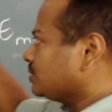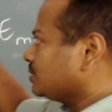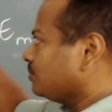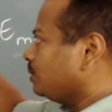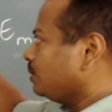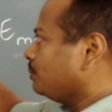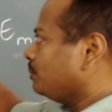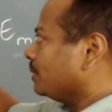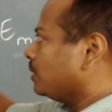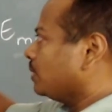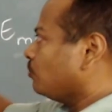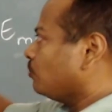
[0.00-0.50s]
this
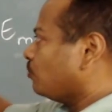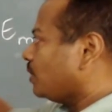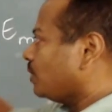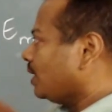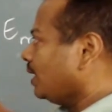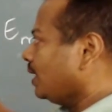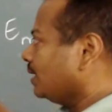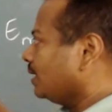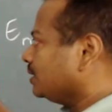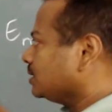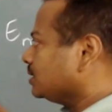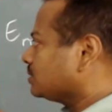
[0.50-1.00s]
will become
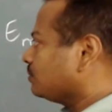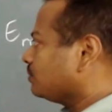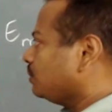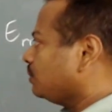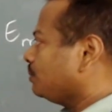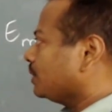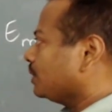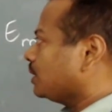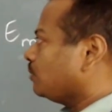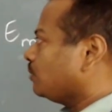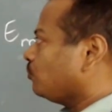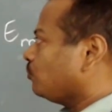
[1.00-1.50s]
1 and this
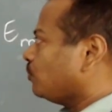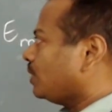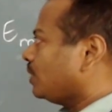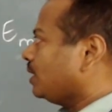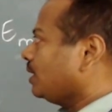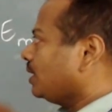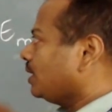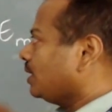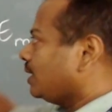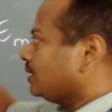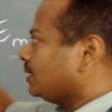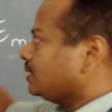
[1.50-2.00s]
will become
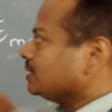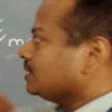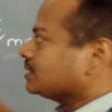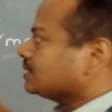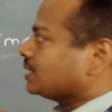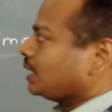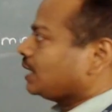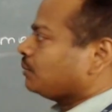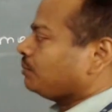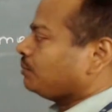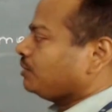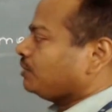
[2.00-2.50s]
1, and this
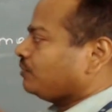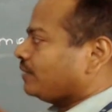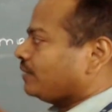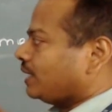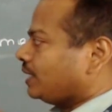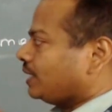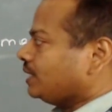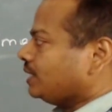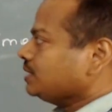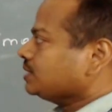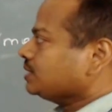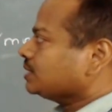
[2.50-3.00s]
can be
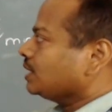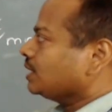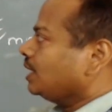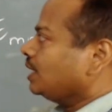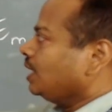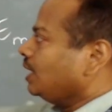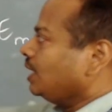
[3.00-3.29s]
vanished,